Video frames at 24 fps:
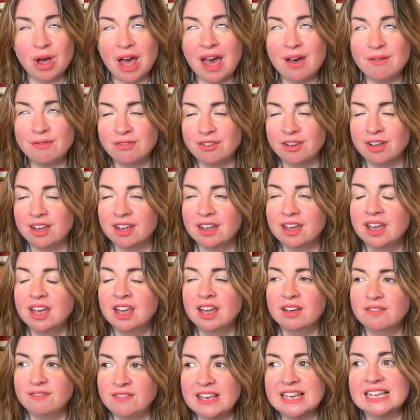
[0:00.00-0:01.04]
Whatever
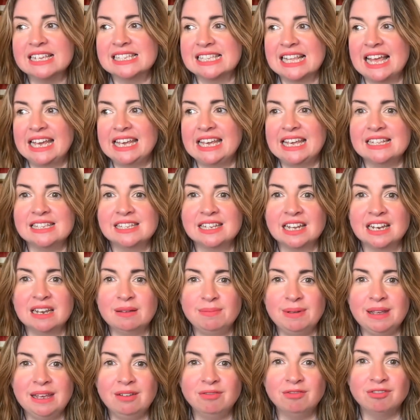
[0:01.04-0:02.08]
feels like it's going
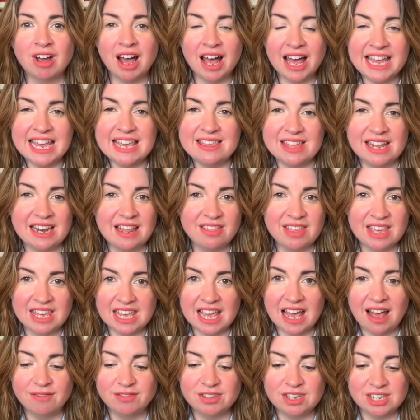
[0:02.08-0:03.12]
to be right, then I
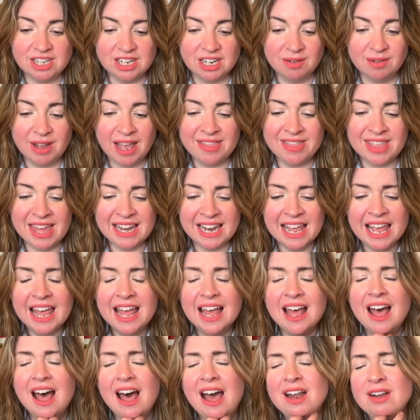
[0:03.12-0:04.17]
think you have to do it. And then
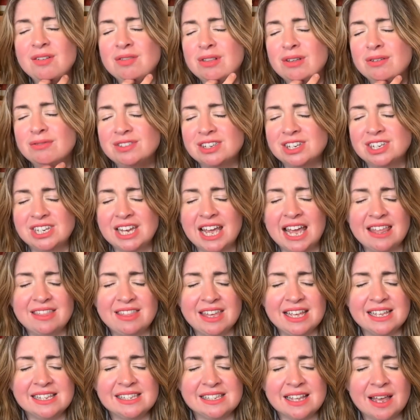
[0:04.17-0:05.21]
I'd love to share
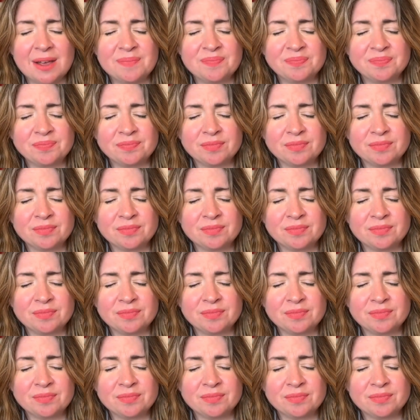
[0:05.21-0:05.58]
this.